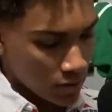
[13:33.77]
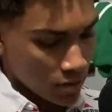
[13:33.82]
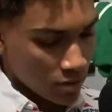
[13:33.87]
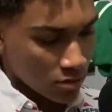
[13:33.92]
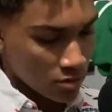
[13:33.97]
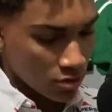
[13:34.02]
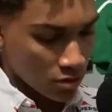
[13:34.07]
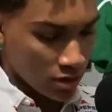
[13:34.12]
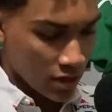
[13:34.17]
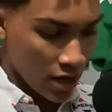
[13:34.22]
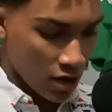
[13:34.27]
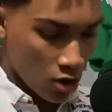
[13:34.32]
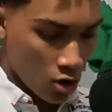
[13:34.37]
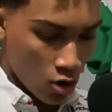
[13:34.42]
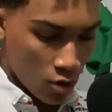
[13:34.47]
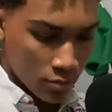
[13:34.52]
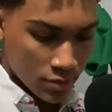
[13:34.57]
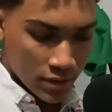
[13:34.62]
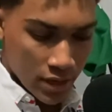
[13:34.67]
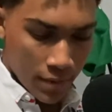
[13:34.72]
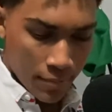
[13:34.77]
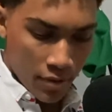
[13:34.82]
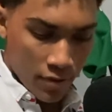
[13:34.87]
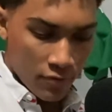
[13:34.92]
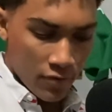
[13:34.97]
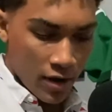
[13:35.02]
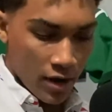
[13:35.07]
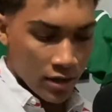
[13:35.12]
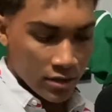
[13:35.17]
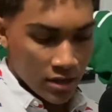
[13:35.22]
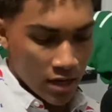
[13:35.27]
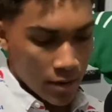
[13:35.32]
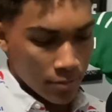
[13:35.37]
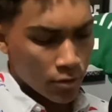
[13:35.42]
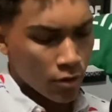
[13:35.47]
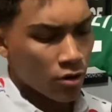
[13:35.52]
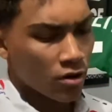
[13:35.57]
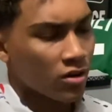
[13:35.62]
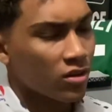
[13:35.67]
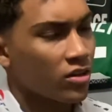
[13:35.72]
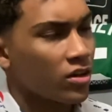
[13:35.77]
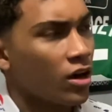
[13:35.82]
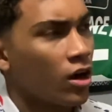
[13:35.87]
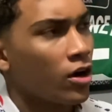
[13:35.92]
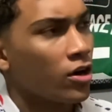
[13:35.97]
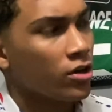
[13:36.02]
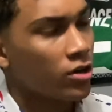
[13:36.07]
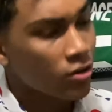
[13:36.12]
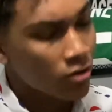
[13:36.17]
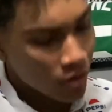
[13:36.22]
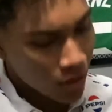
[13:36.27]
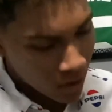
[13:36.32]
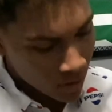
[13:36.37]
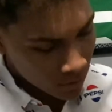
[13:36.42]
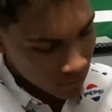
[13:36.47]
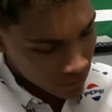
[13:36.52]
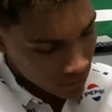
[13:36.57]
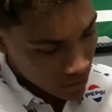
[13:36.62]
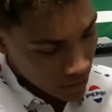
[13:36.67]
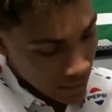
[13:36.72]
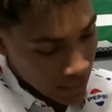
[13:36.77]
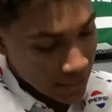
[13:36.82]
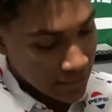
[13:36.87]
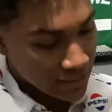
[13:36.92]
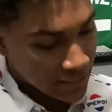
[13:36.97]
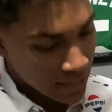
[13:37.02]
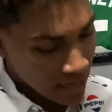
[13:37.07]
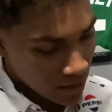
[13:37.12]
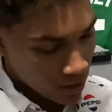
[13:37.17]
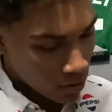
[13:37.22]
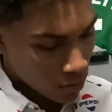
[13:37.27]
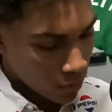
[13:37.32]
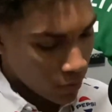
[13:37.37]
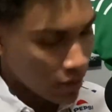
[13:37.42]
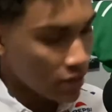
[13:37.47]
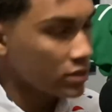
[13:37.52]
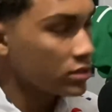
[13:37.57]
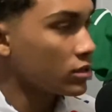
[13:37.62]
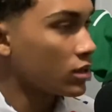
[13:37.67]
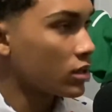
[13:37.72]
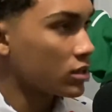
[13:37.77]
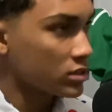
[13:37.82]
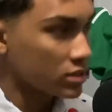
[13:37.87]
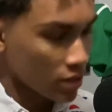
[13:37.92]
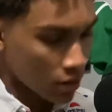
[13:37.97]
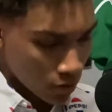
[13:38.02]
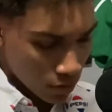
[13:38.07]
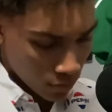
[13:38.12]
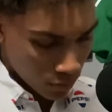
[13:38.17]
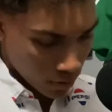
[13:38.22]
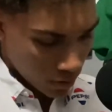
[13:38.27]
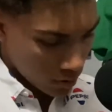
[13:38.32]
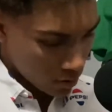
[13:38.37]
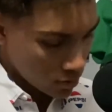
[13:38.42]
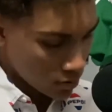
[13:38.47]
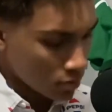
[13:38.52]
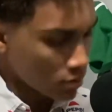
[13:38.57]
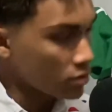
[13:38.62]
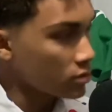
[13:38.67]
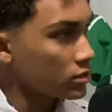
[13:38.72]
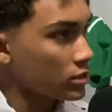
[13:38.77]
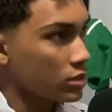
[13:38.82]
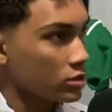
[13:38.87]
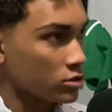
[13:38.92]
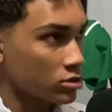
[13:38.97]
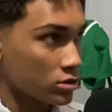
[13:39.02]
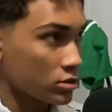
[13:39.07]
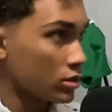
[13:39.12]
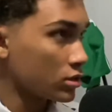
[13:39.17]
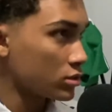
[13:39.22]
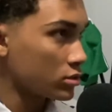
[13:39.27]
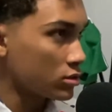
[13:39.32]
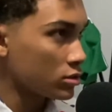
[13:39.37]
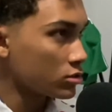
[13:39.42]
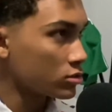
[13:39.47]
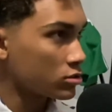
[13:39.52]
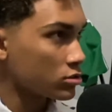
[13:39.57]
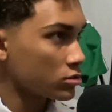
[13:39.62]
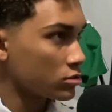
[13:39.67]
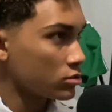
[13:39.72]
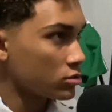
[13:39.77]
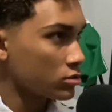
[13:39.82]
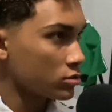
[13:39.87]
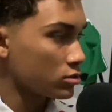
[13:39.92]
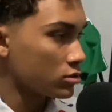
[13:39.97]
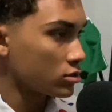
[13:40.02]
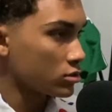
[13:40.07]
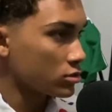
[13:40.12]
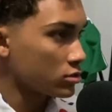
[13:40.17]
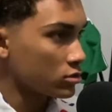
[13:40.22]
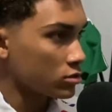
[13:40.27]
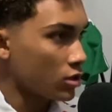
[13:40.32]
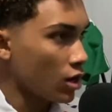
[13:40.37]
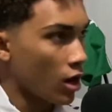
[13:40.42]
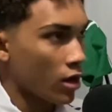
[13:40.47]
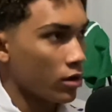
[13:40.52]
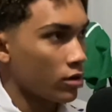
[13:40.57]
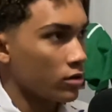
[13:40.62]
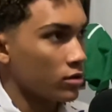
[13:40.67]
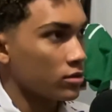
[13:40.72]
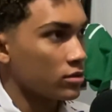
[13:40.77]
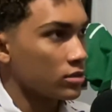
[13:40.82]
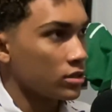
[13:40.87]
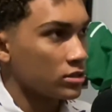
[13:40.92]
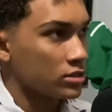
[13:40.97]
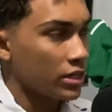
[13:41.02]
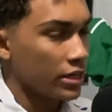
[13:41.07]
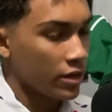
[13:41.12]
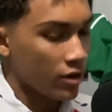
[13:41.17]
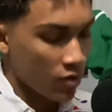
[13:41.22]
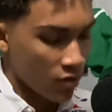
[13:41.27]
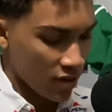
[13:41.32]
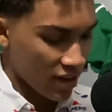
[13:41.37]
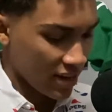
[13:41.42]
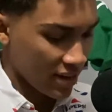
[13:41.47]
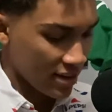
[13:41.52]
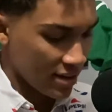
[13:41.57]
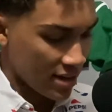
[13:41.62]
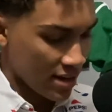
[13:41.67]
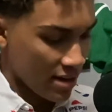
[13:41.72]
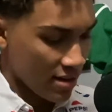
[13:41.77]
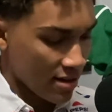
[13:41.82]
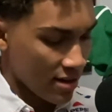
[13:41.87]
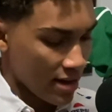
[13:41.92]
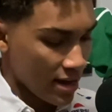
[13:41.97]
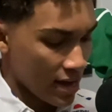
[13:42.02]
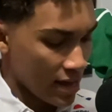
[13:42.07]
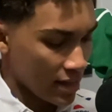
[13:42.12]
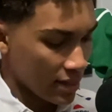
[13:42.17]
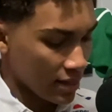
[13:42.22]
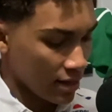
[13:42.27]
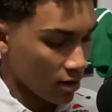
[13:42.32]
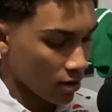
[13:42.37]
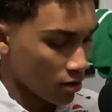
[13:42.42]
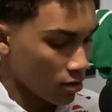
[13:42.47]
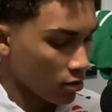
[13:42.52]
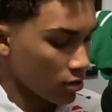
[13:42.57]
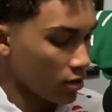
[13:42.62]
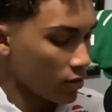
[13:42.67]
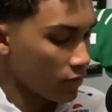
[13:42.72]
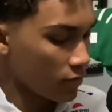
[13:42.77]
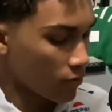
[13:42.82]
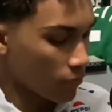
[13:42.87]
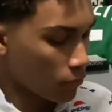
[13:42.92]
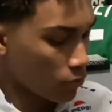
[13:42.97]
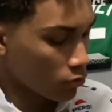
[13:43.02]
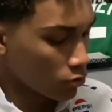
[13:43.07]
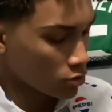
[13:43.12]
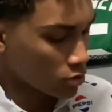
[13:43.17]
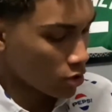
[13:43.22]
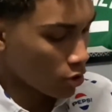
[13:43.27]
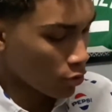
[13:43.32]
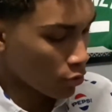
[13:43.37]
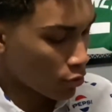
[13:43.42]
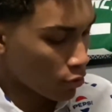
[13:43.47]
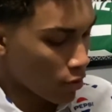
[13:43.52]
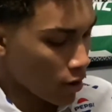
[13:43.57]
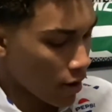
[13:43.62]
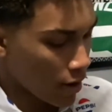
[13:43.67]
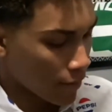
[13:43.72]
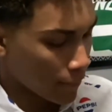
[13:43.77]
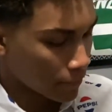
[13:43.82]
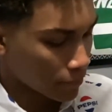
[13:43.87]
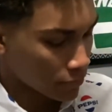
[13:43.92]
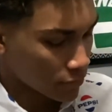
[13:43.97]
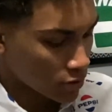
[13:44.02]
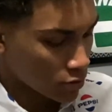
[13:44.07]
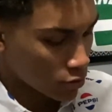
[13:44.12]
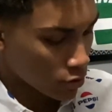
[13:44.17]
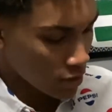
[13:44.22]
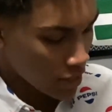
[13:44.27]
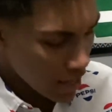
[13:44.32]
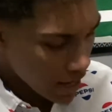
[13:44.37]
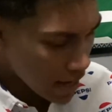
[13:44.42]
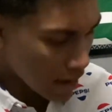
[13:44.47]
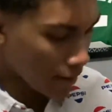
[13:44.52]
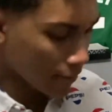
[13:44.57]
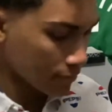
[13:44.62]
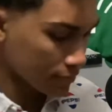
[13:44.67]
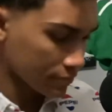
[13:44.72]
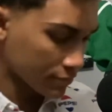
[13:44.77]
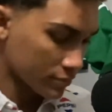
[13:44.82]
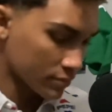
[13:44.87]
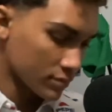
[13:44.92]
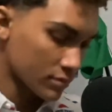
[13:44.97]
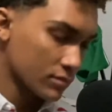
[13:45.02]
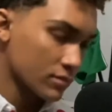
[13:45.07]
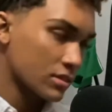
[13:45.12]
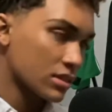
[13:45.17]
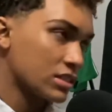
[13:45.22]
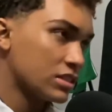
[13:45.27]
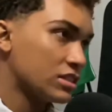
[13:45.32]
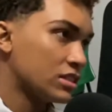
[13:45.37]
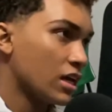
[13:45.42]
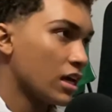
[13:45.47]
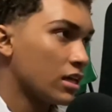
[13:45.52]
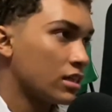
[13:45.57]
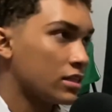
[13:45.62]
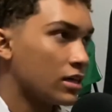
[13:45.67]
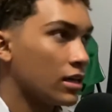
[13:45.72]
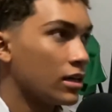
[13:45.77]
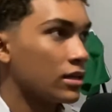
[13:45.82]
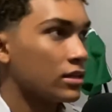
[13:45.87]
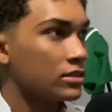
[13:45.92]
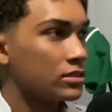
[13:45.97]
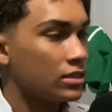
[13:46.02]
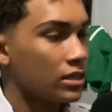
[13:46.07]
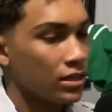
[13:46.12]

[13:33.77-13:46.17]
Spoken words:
so take homes, Light My Fire, Time, Donor of the Heart, You Love. Takeaways, not a single one. There's not a takeaway. And lyrical Liverpool, Don't Cry. So yeah, J Dilla,